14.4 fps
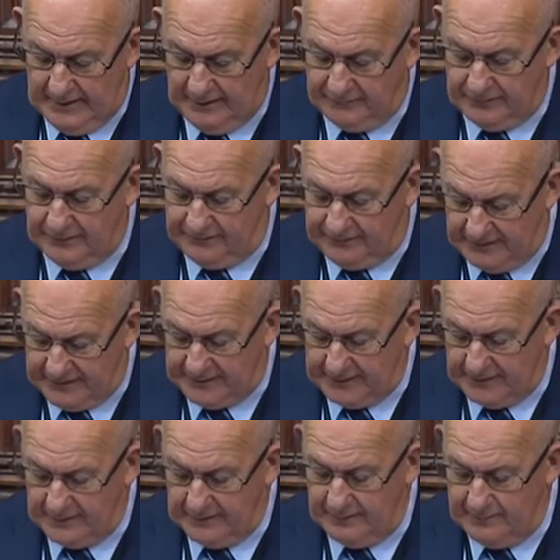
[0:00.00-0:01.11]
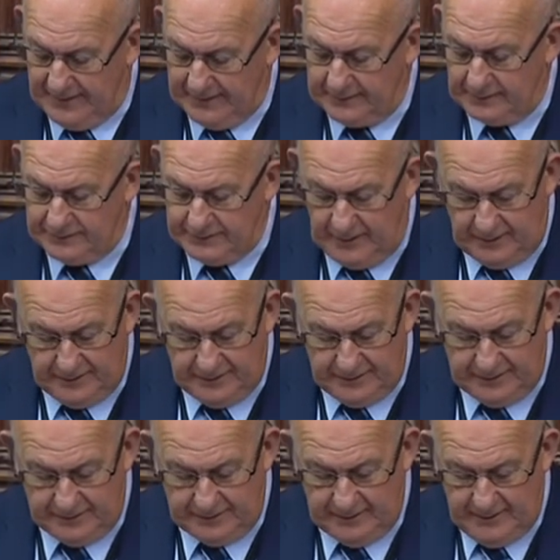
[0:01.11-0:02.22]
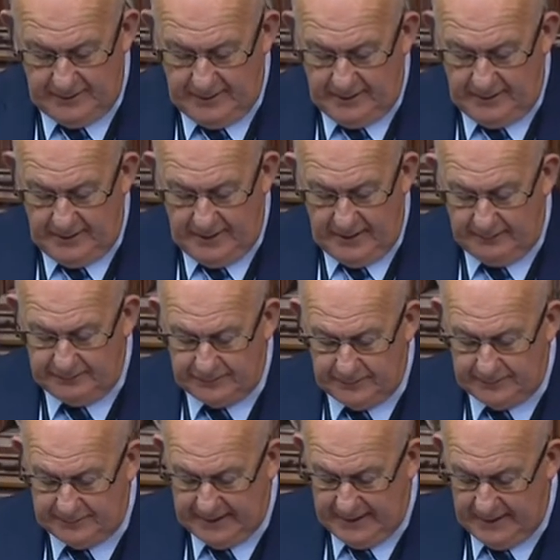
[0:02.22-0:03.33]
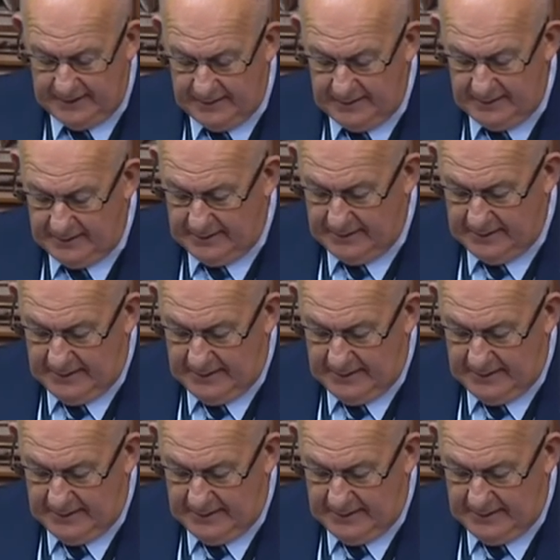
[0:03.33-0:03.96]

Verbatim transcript: after the physical and mental challenges they have sustained